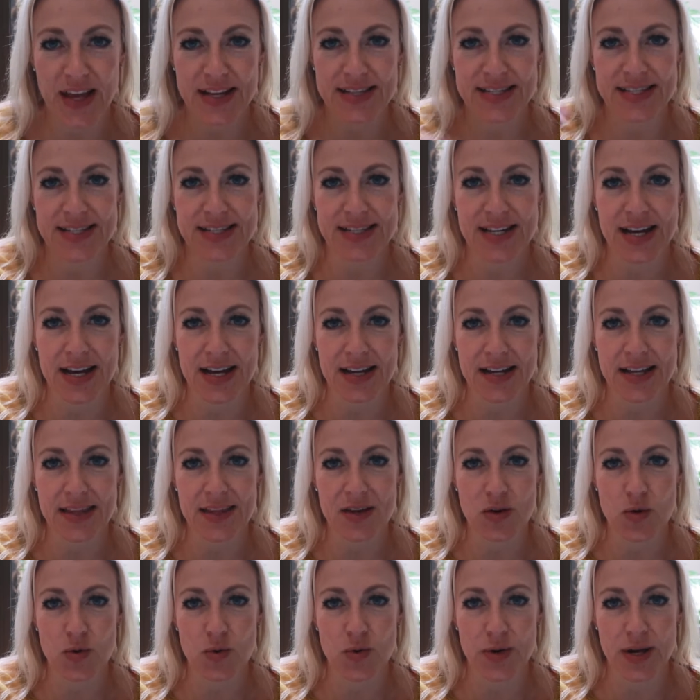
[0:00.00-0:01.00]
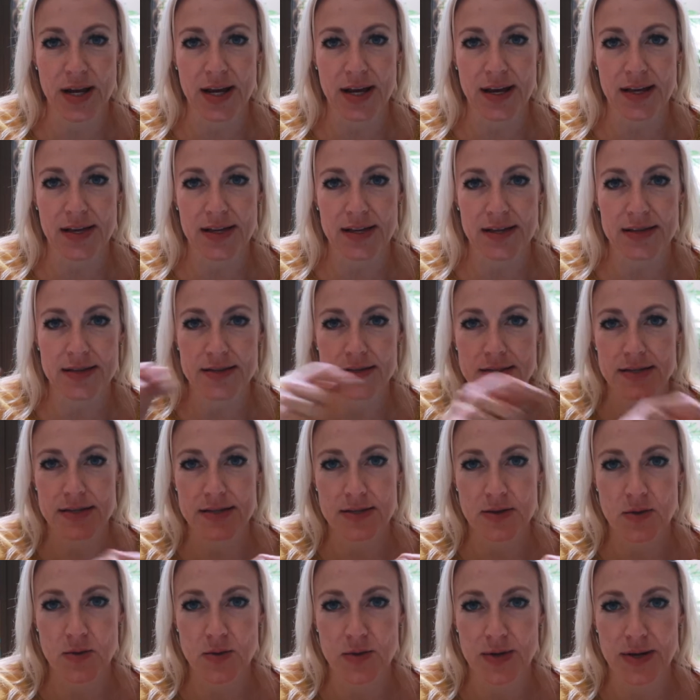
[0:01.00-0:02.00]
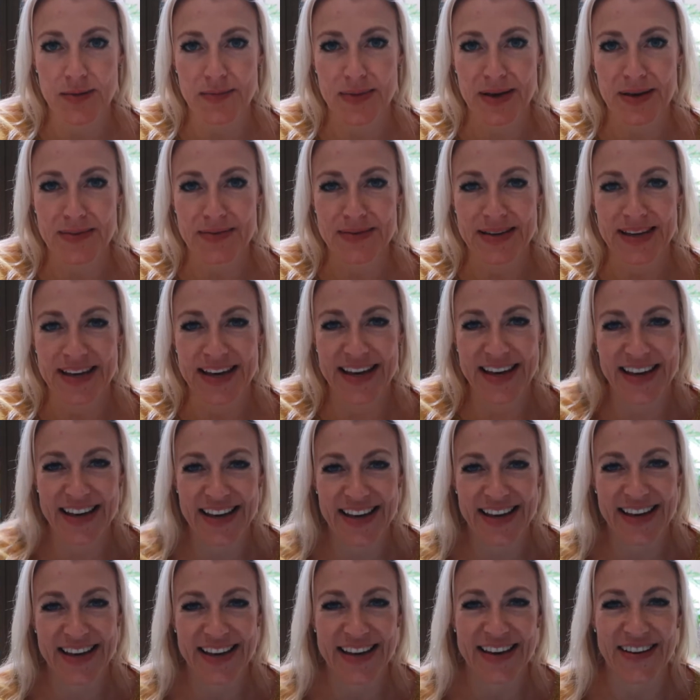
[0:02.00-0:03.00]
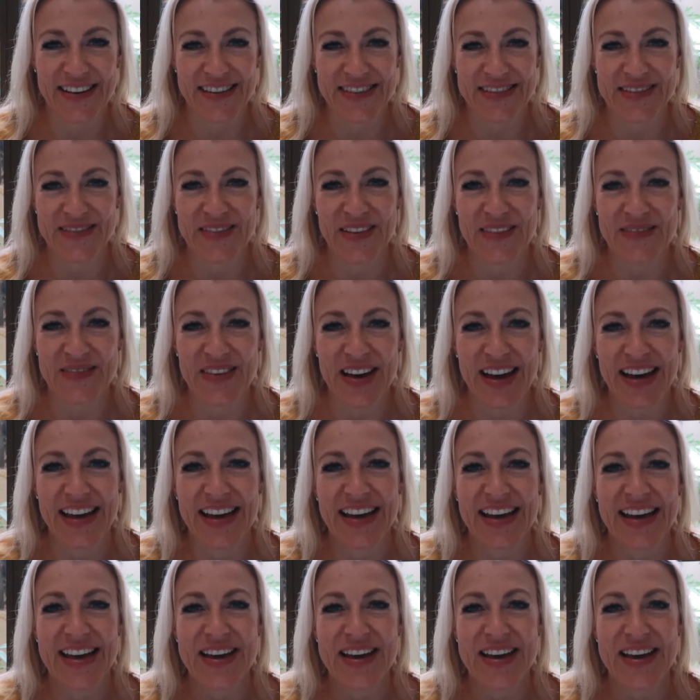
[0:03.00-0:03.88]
It's down in the corner, this corner maybe, I can't remember.